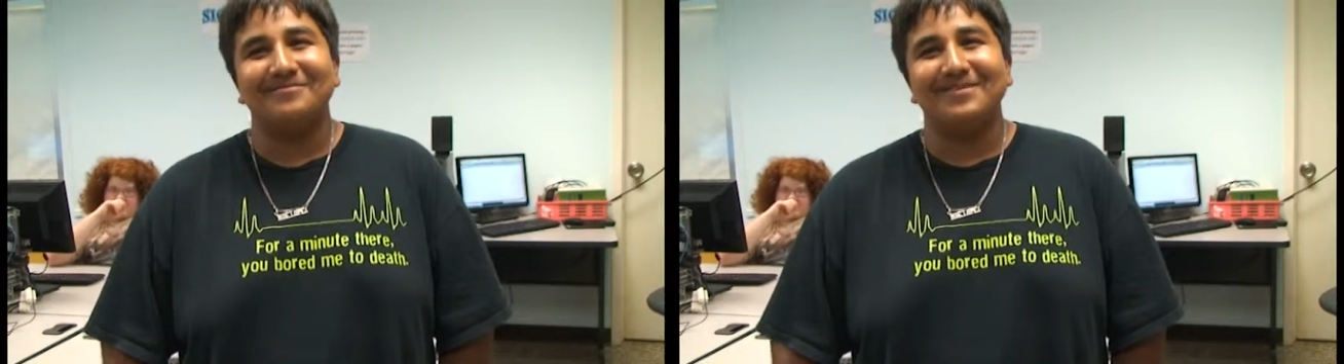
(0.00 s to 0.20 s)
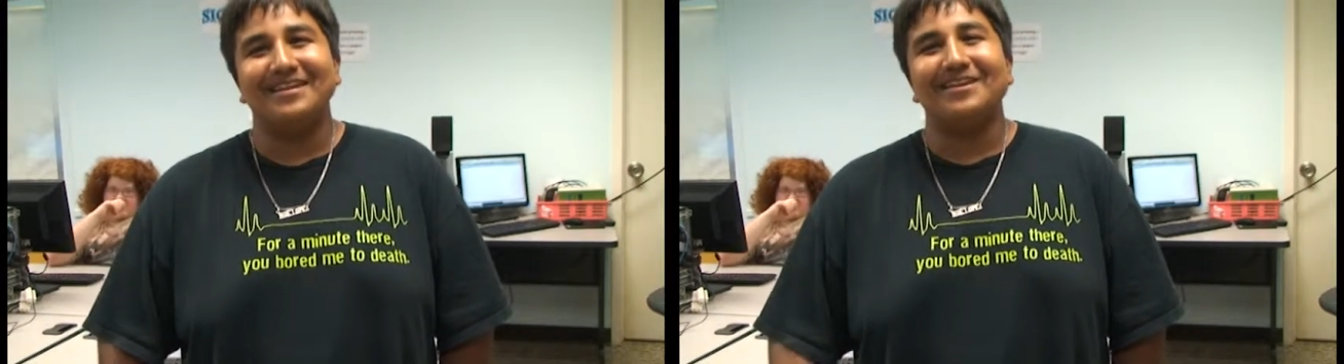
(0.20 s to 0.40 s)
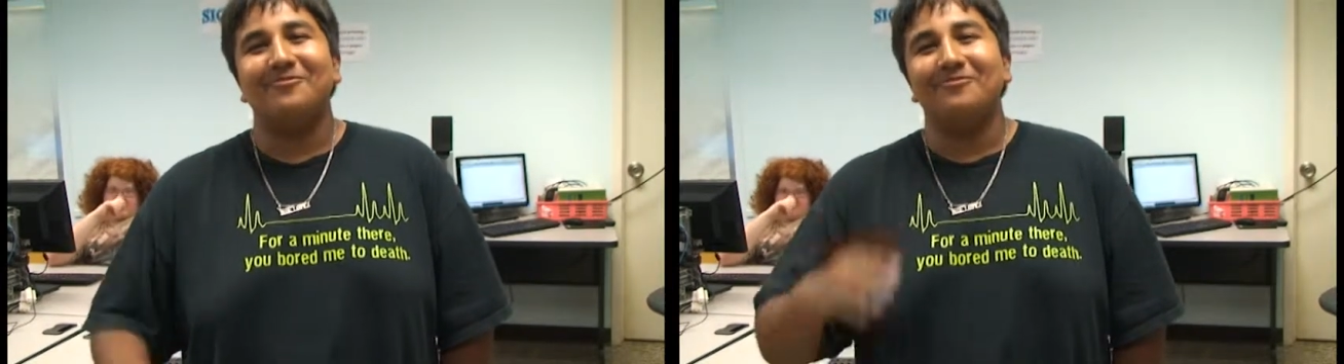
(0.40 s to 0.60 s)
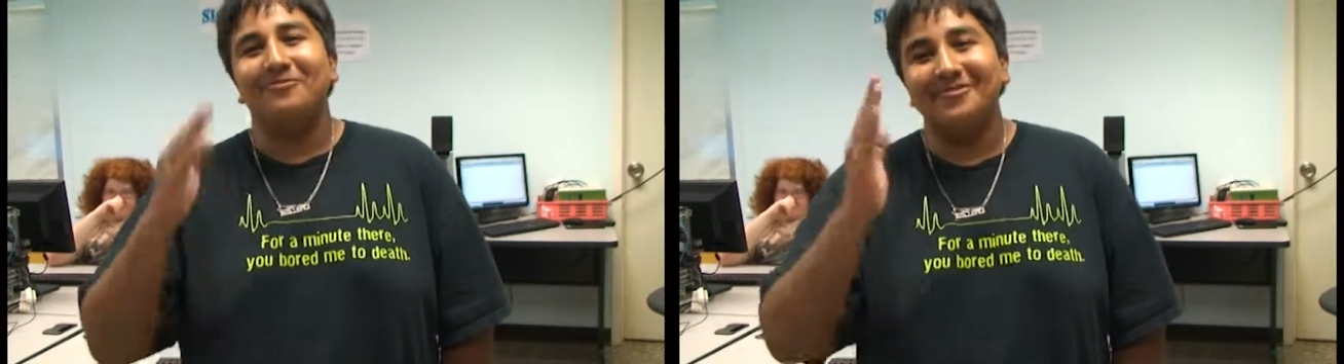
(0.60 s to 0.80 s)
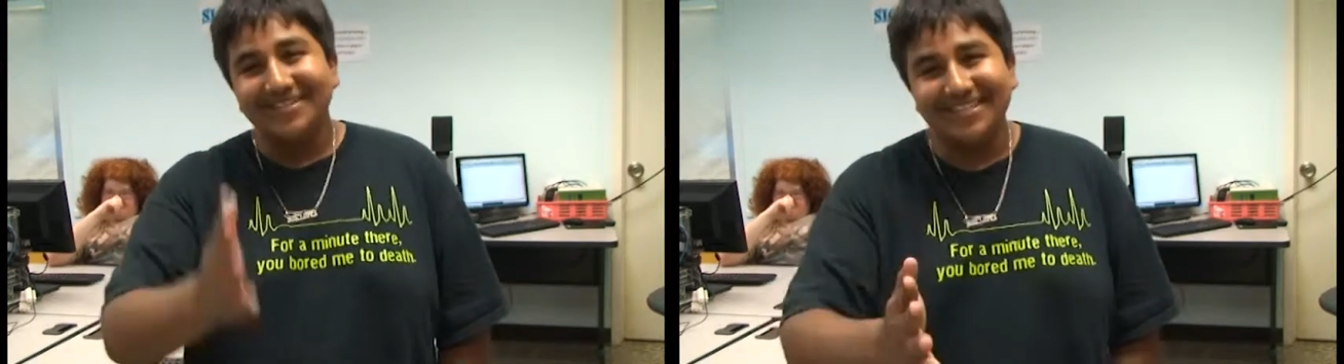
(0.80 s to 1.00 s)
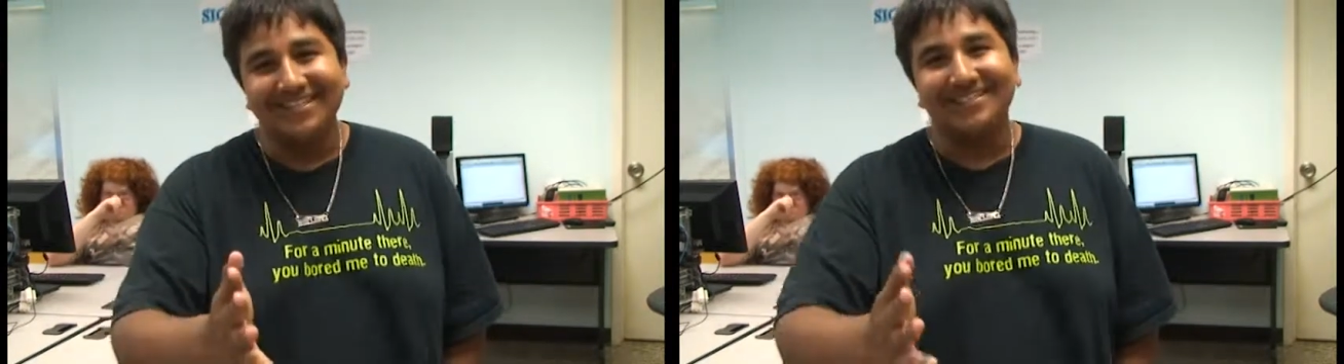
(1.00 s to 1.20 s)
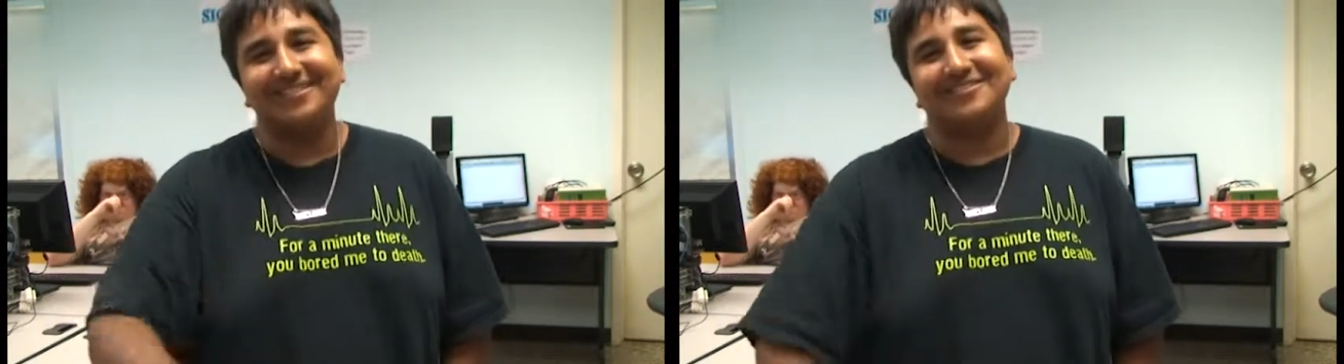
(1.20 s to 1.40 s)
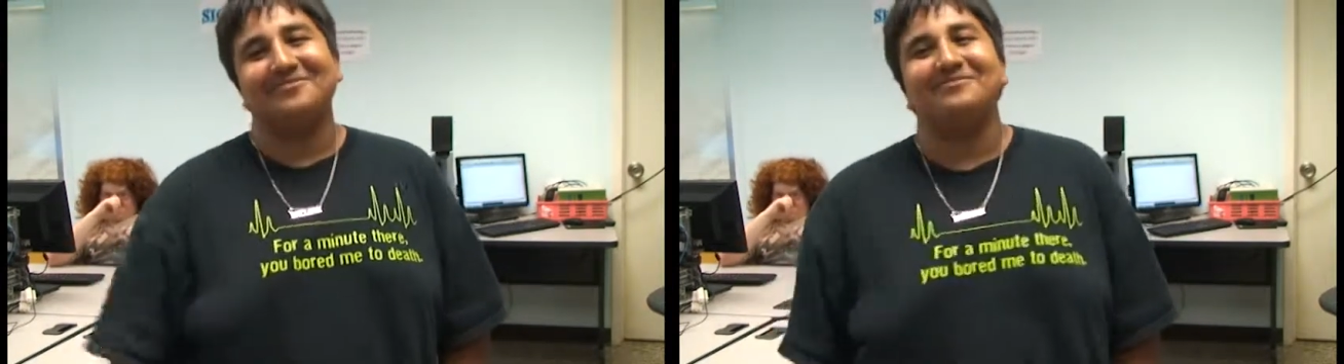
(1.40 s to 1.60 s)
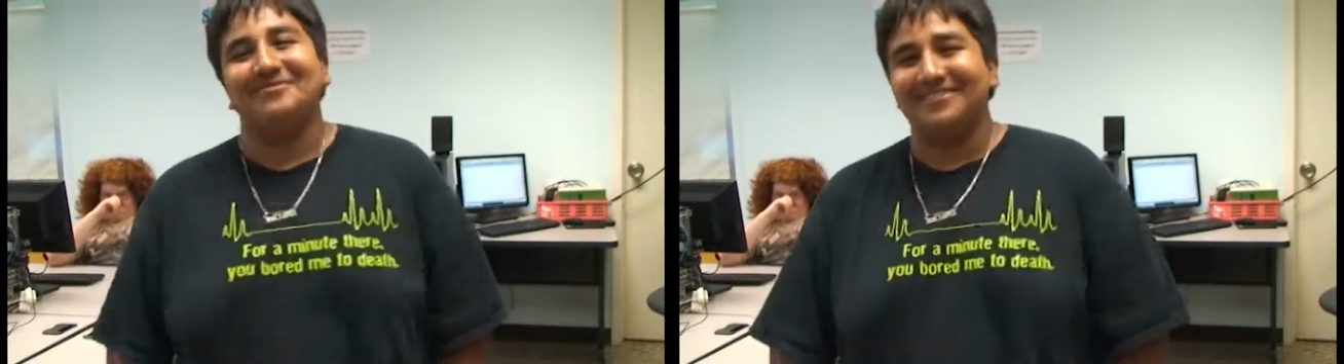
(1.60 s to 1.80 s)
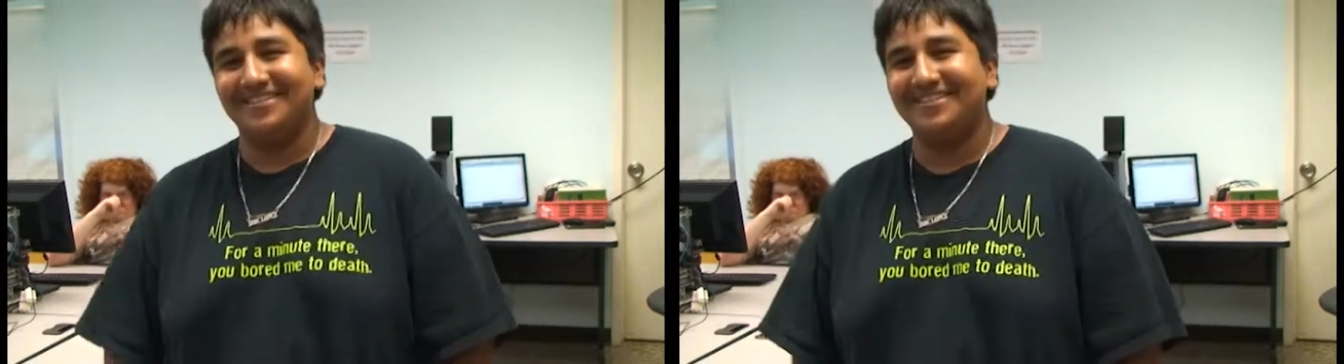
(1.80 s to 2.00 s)
But it wouldn't chuck
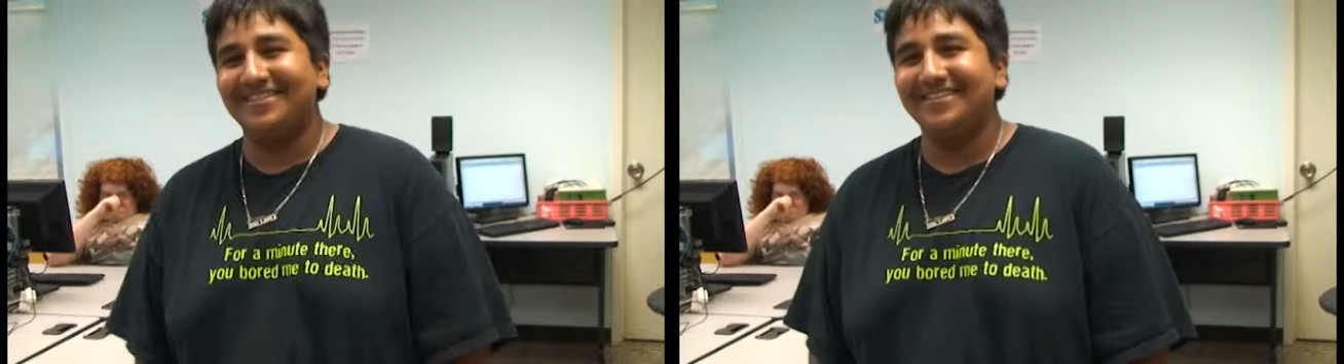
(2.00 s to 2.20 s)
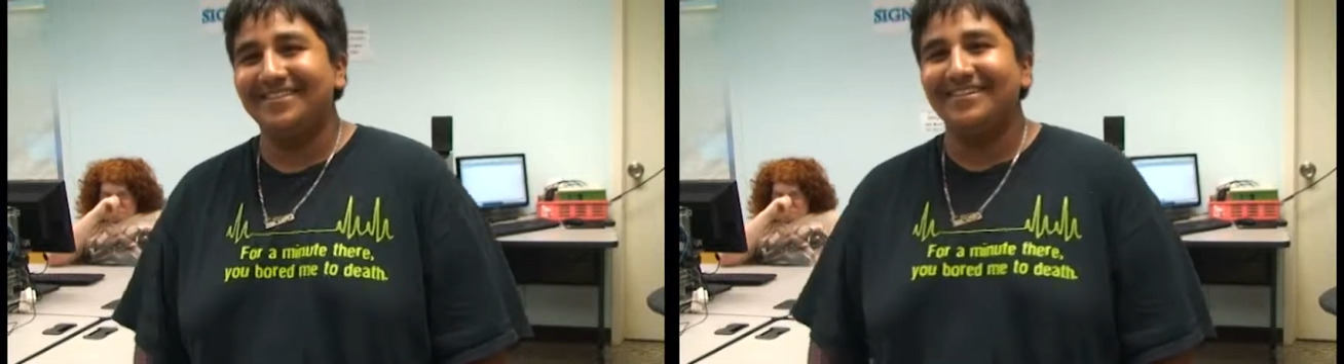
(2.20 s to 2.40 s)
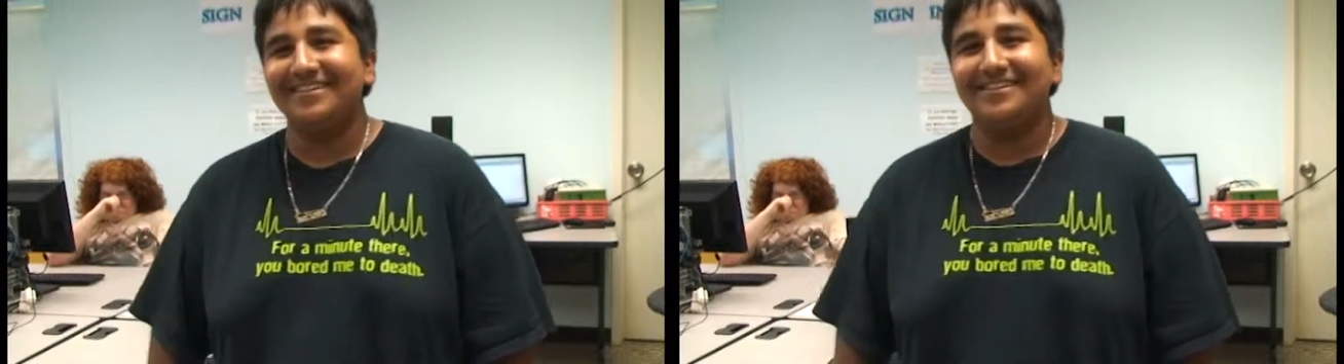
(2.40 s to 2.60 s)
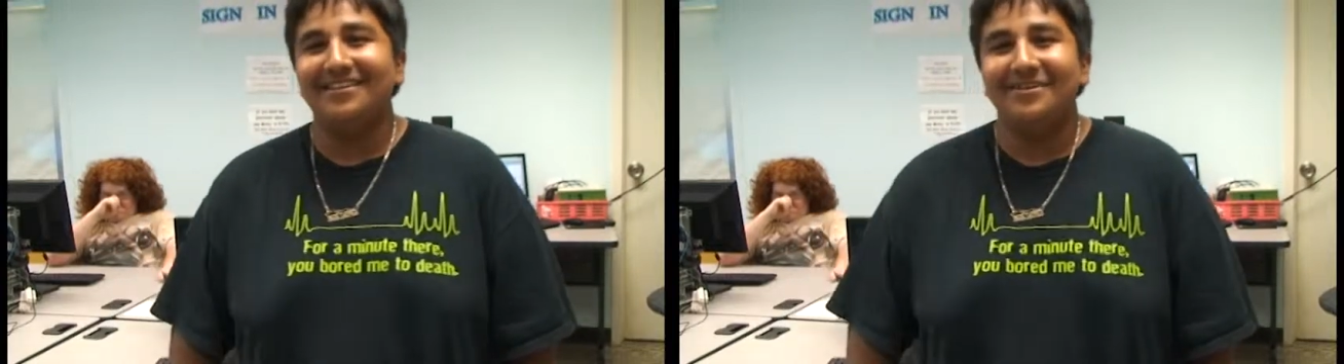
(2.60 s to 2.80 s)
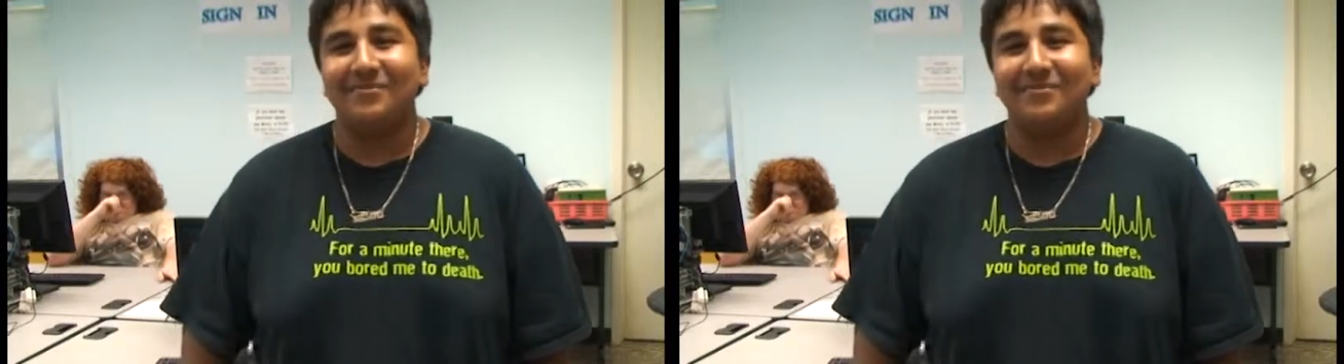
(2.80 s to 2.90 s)
wood. No, if it could.